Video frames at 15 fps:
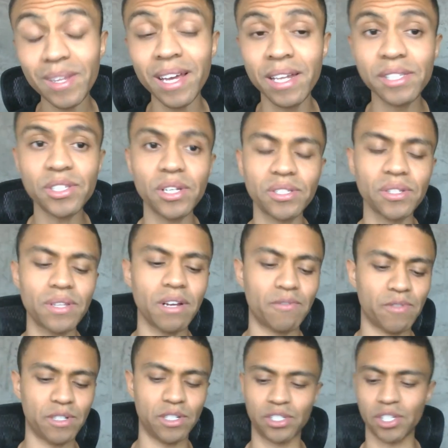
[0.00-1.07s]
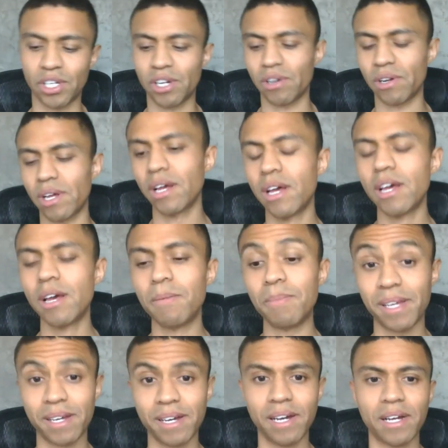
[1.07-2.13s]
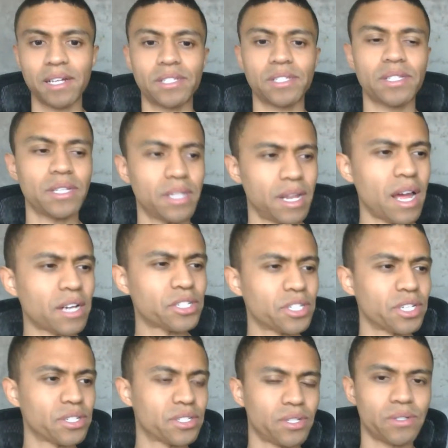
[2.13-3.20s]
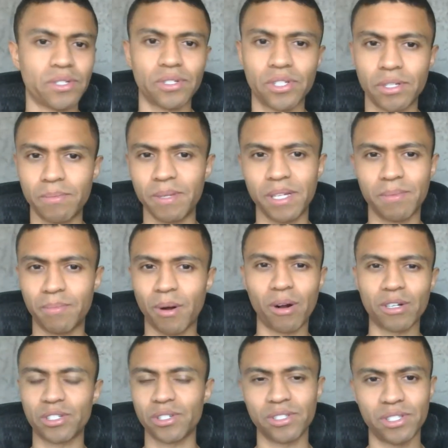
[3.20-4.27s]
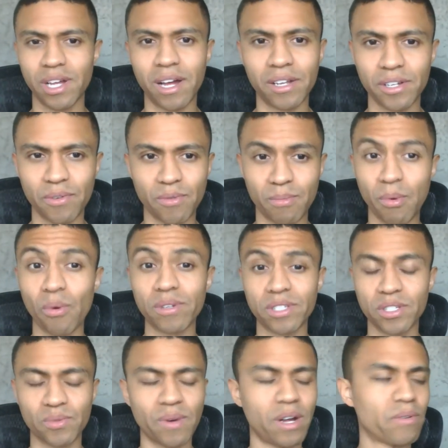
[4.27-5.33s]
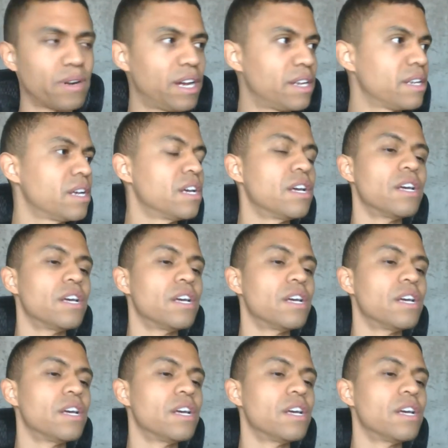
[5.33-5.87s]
And it's also there for your security because actually your social should be partial on your reports as well, right?